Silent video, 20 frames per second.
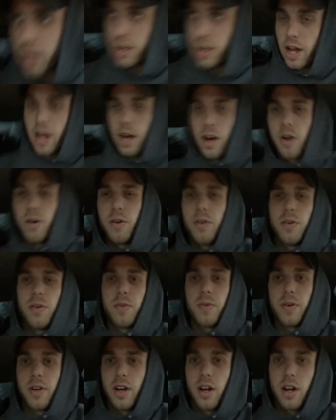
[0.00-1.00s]
now
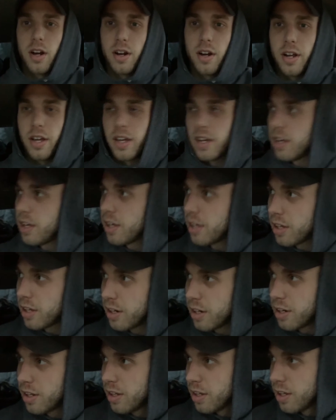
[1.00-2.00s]
we are
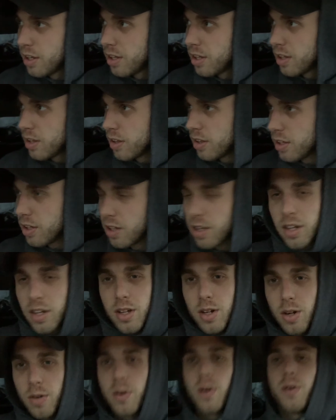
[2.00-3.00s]
in the
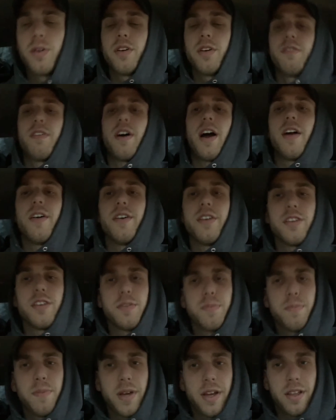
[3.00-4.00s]

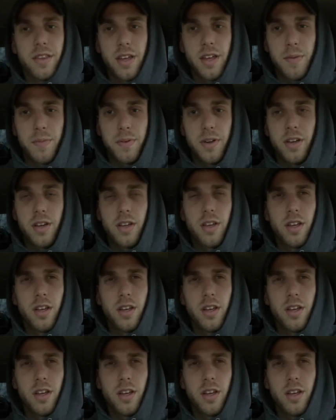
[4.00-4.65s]
coronavirus pandemic